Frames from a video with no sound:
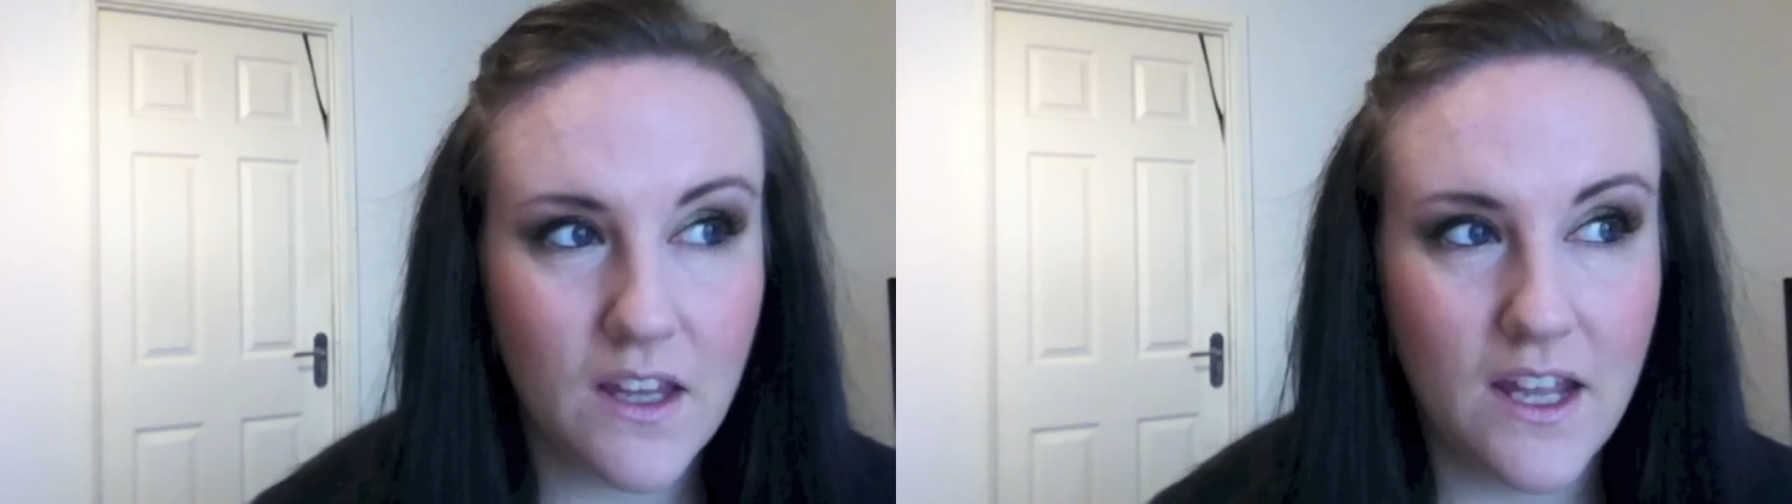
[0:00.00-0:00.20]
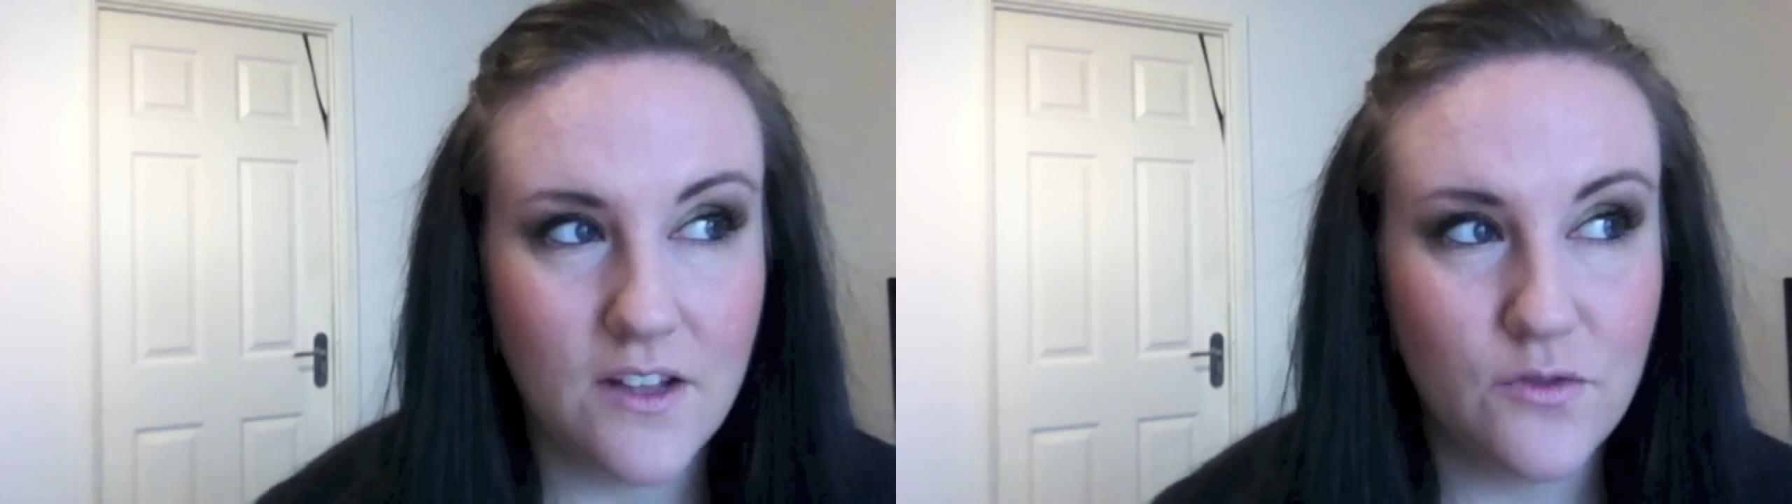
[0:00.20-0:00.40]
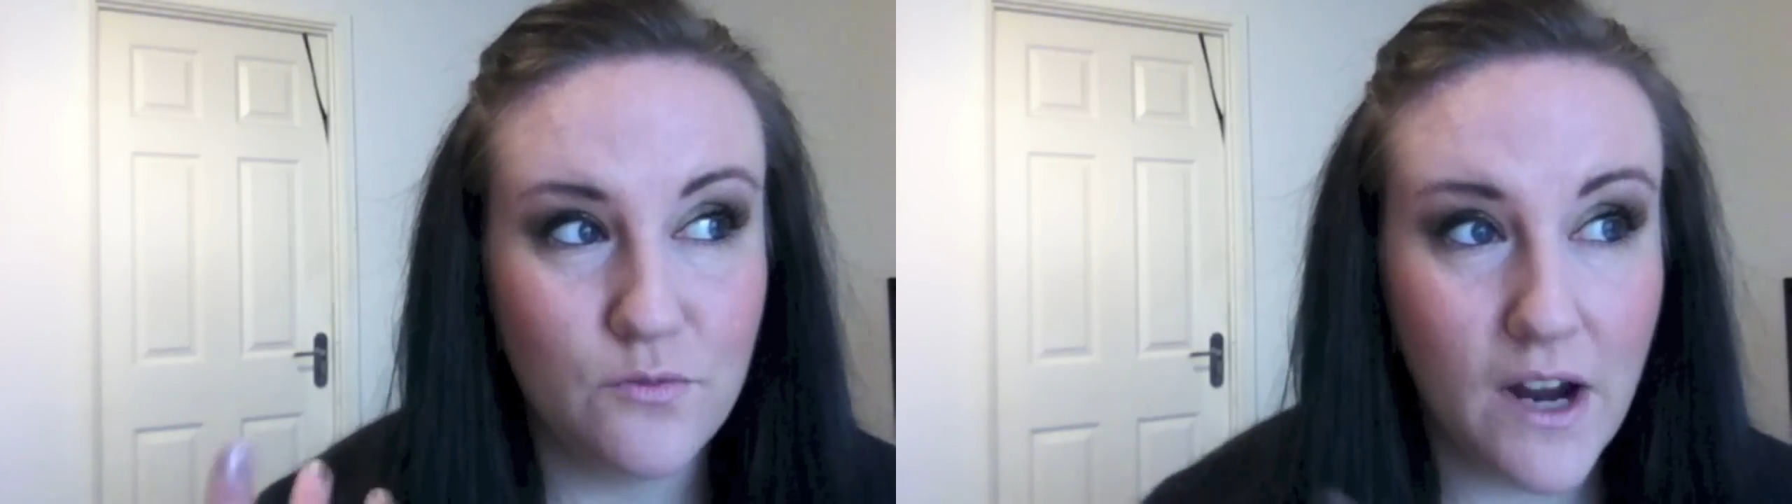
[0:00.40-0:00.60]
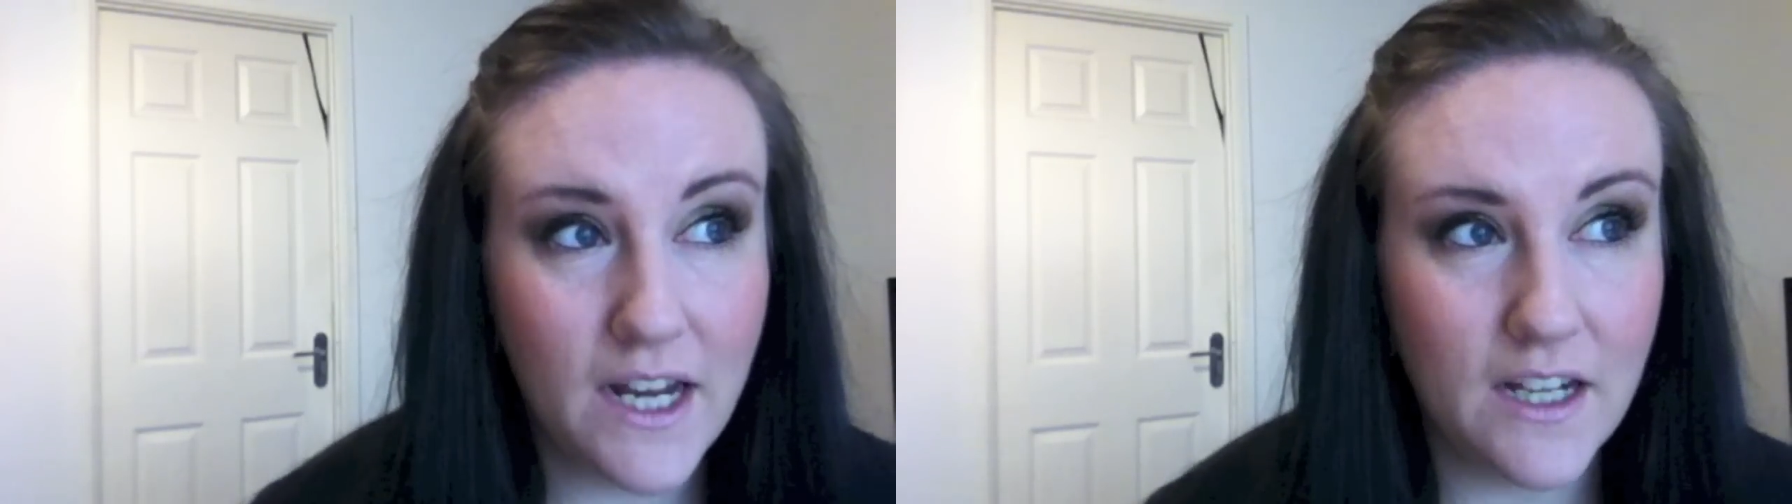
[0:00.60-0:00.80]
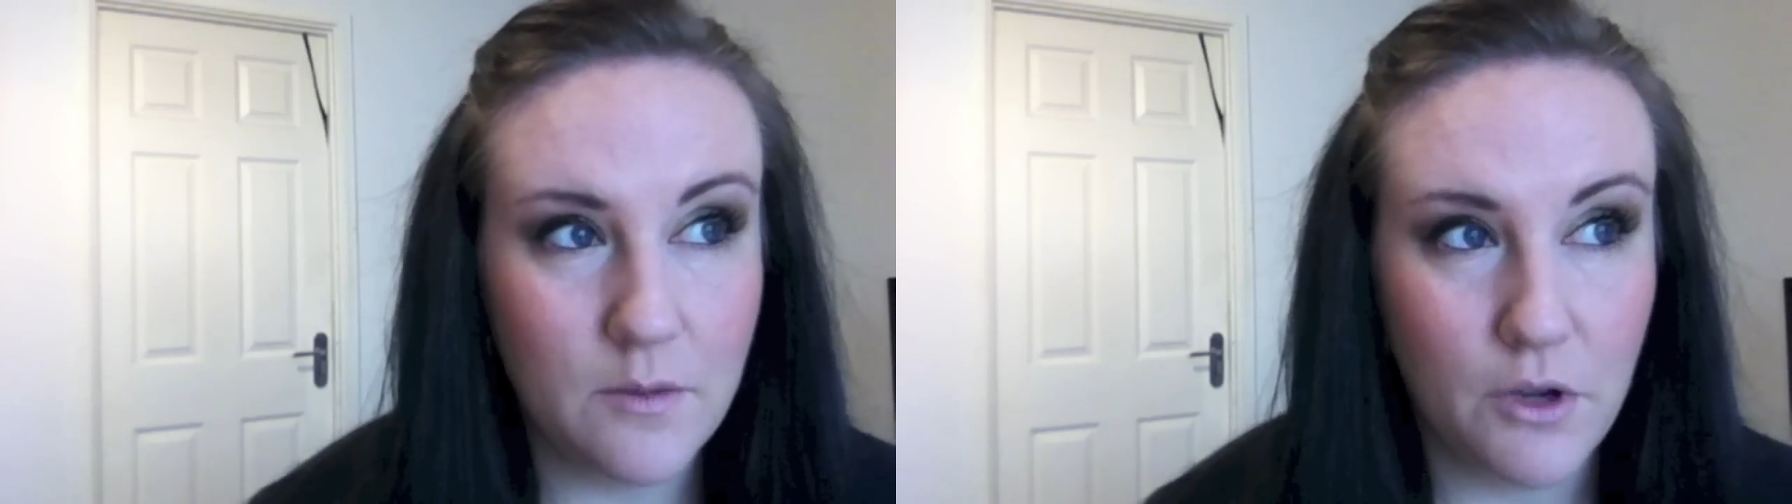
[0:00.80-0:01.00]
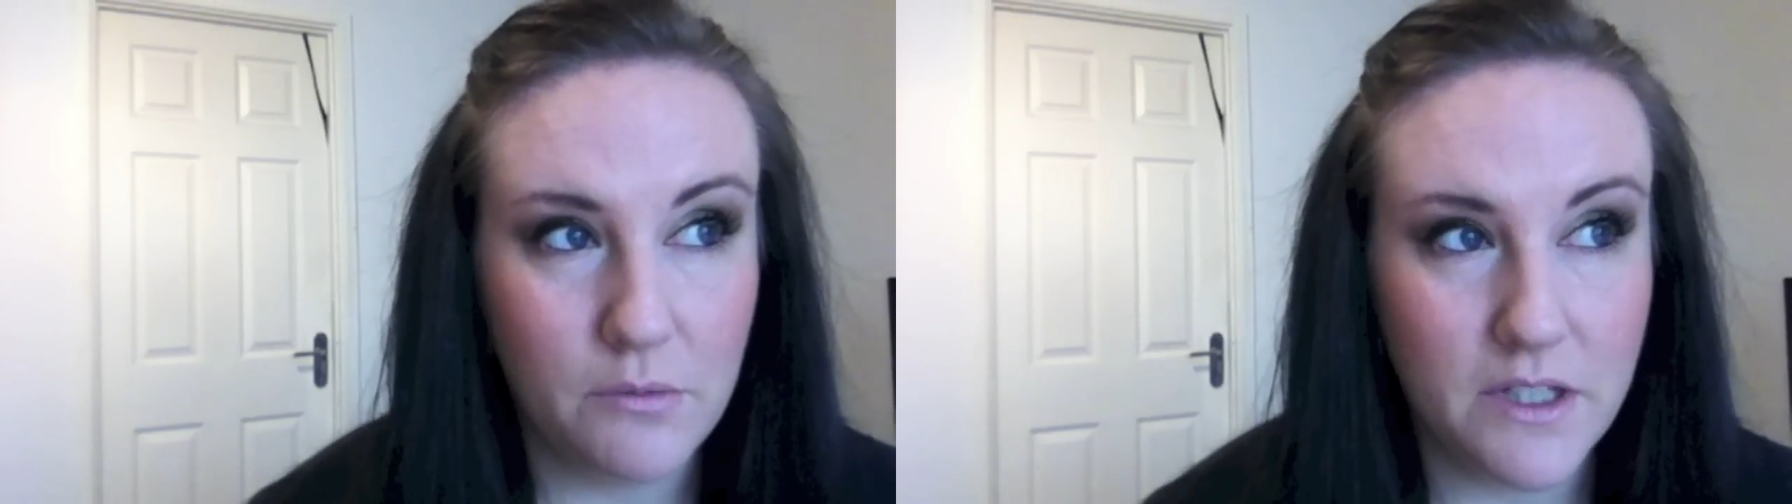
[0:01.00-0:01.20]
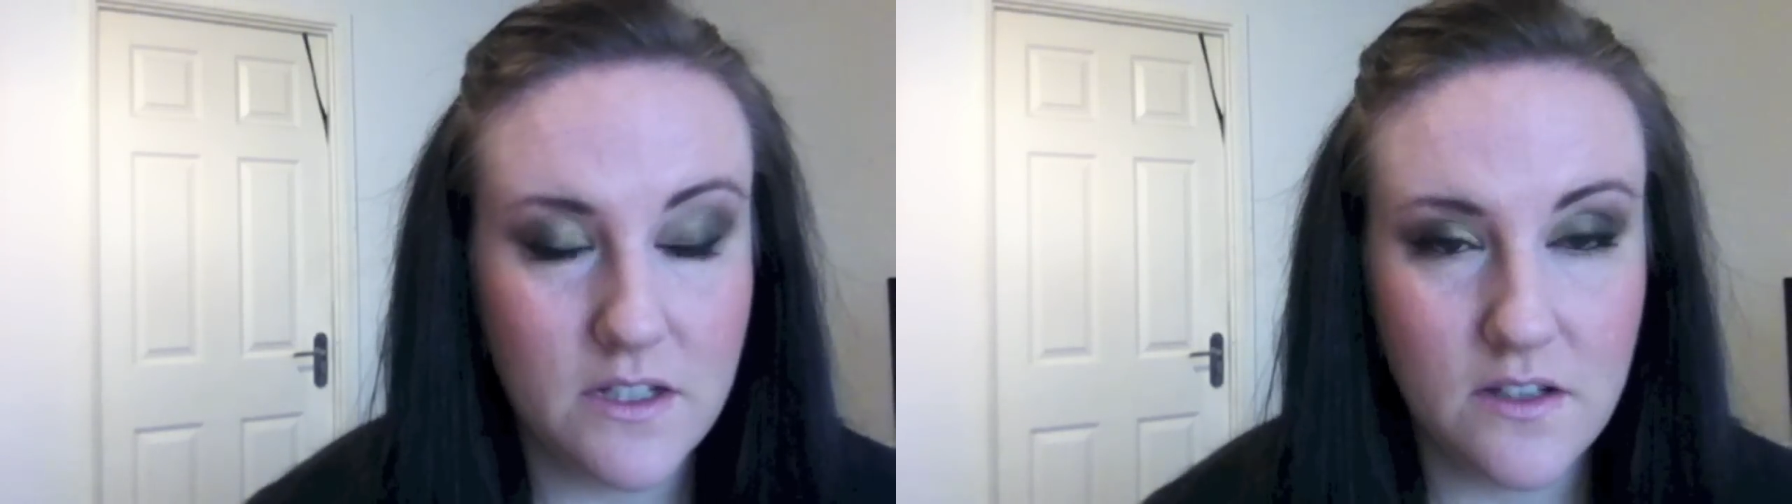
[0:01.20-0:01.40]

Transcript: It's raining at the moment,